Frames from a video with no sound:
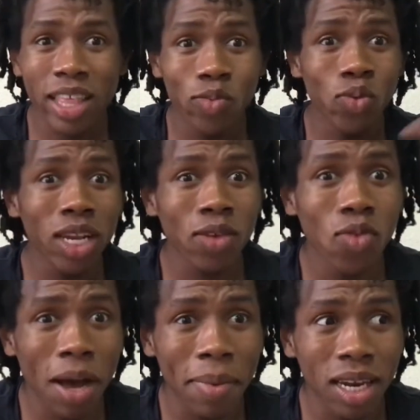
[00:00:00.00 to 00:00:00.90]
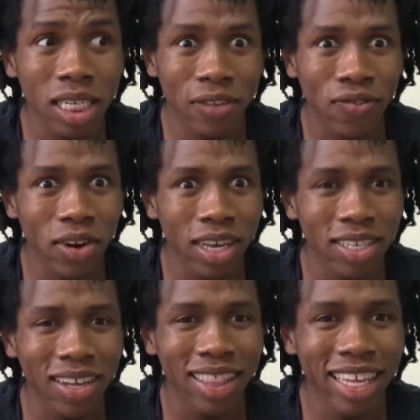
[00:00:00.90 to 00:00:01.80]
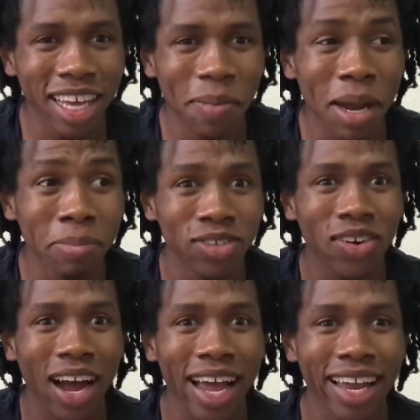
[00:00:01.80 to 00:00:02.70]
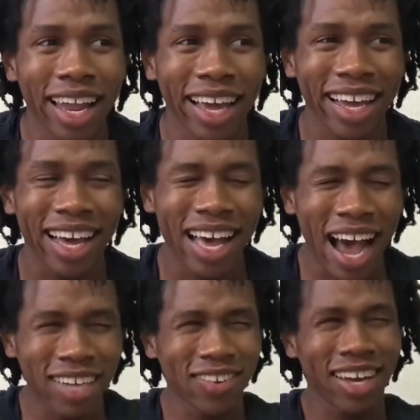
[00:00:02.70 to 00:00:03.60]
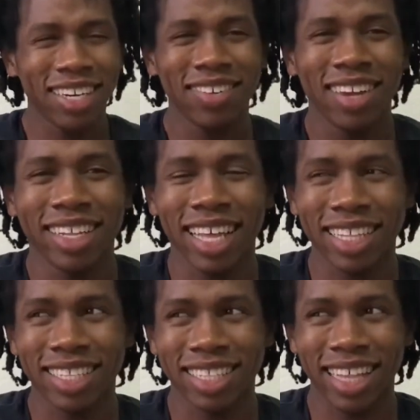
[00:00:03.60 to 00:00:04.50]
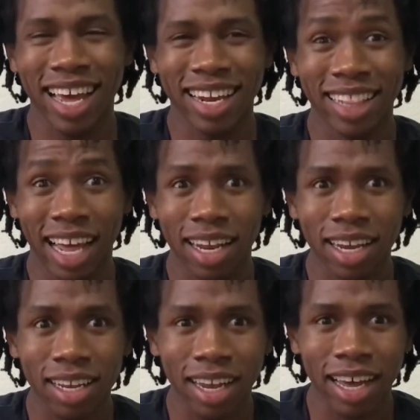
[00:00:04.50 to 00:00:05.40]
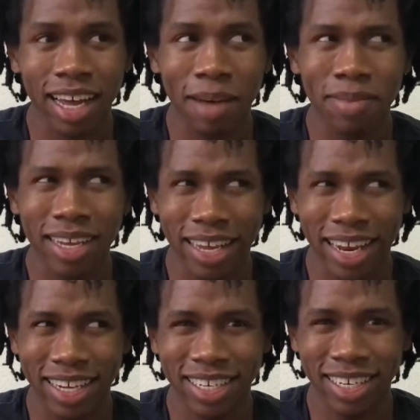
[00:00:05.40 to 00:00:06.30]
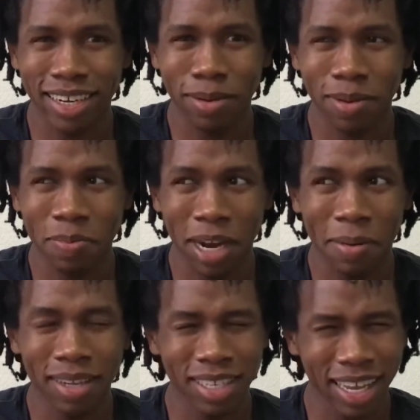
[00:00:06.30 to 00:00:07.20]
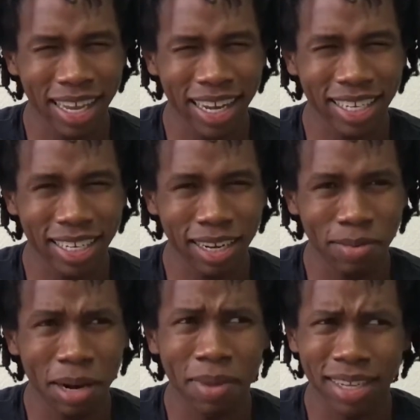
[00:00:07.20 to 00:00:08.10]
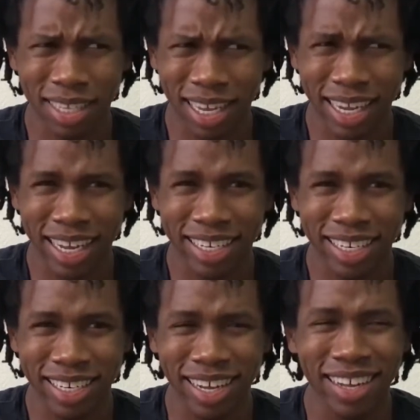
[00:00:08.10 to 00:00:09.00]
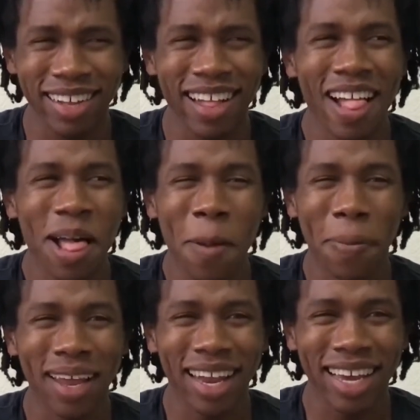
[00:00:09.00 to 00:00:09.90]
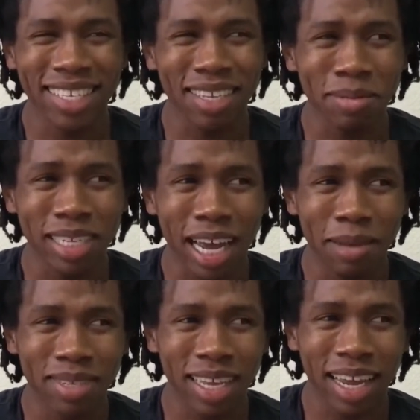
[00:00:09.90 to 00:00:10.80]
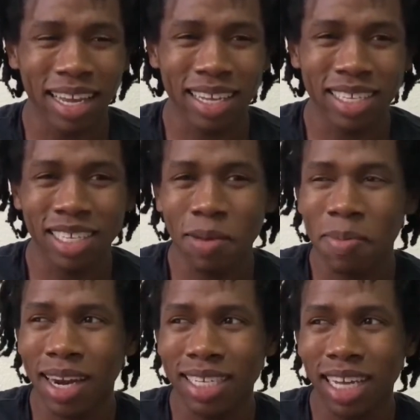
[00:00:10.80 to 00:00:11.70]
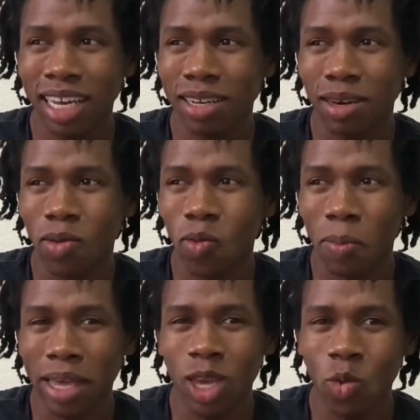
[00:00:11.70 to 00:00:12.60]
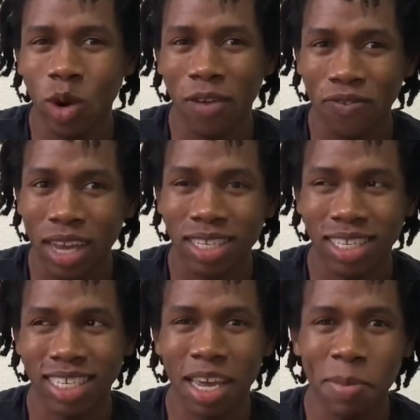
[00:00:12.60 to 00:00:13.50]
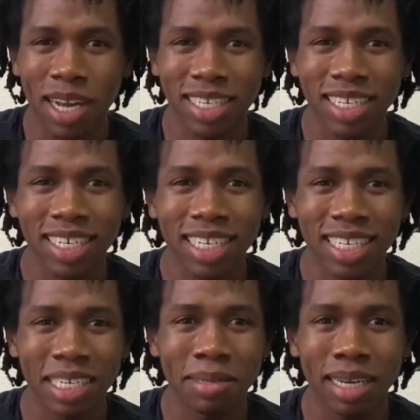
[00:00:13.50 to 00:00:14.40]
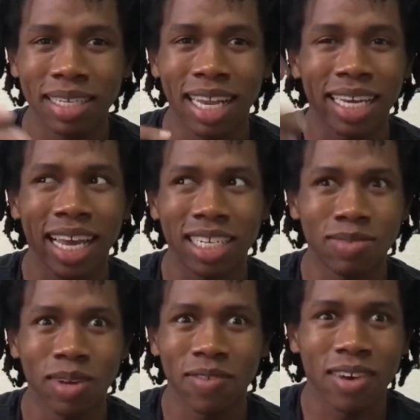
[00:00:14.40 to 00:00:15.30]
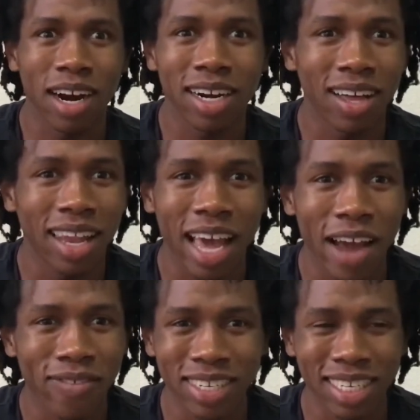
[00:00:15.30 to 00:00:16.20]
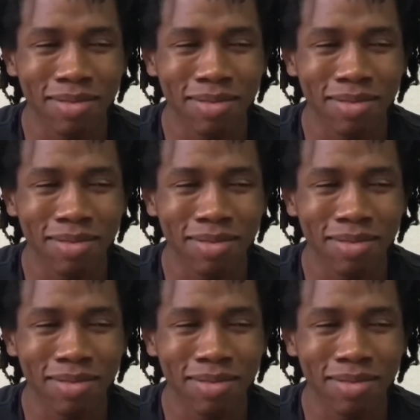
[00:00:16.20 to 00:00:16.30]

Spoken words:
and they really want me to just focus on them. And I'm trying, like I try to do like that look, like I'm looking at you, but I'm also looking at you, but I'm also looking at you. But like sometimes, like somebody's like making weird faces to get my attention, and sometimes it like catches me off guard, and I'll laugh or